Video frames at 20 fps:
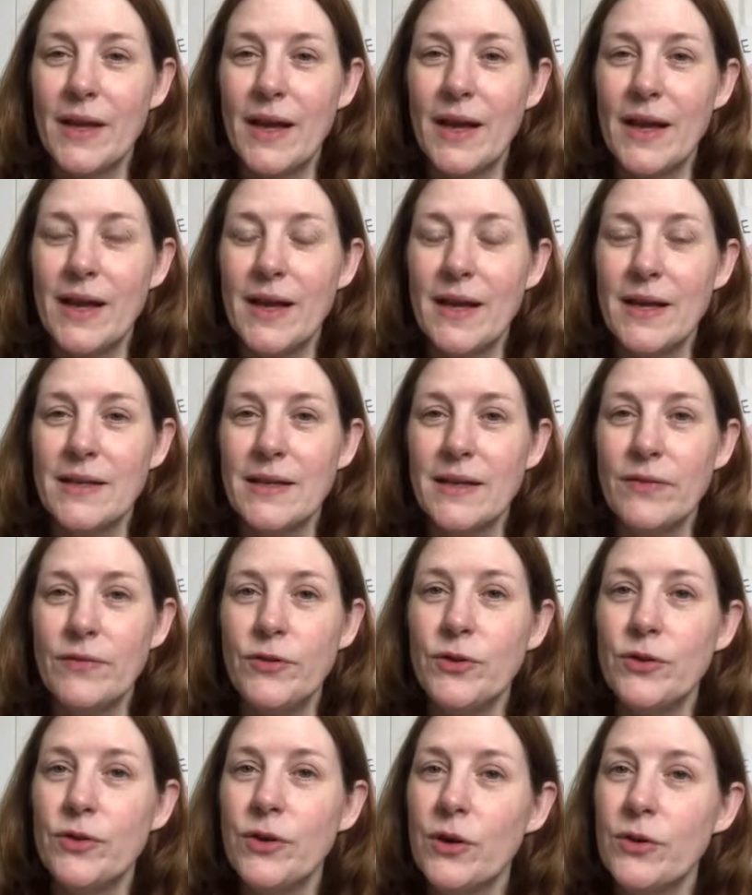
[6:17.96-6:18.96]

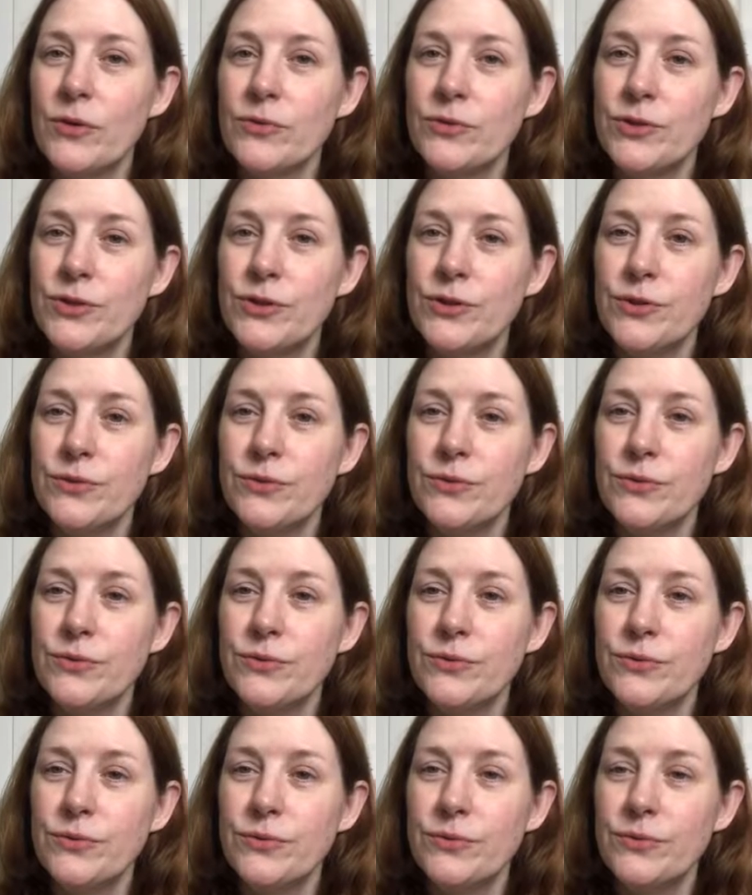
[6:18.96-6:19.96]
if you go
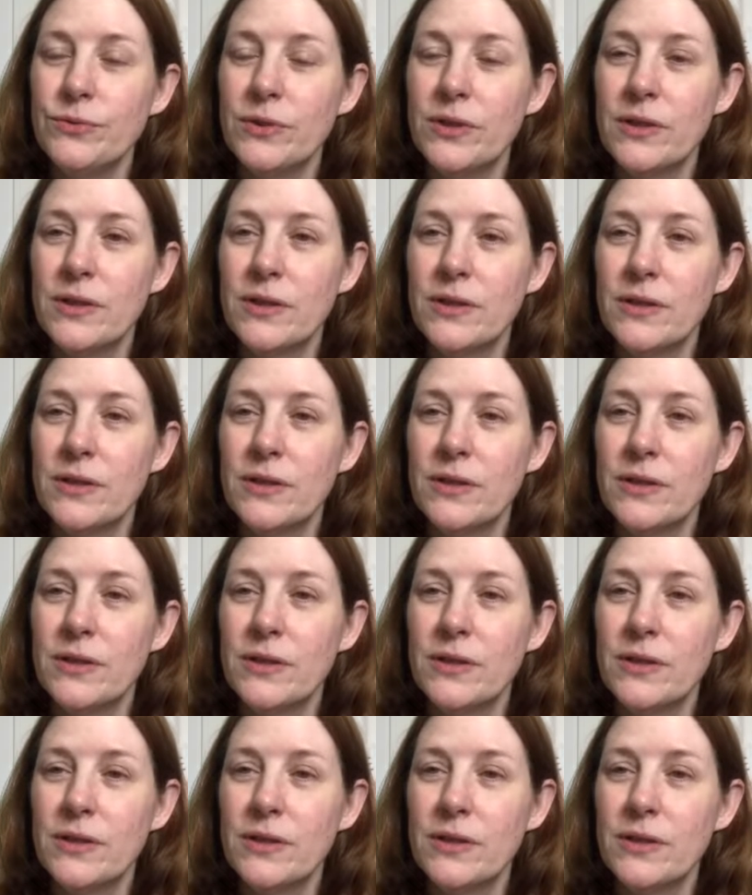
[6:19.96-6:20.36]
to,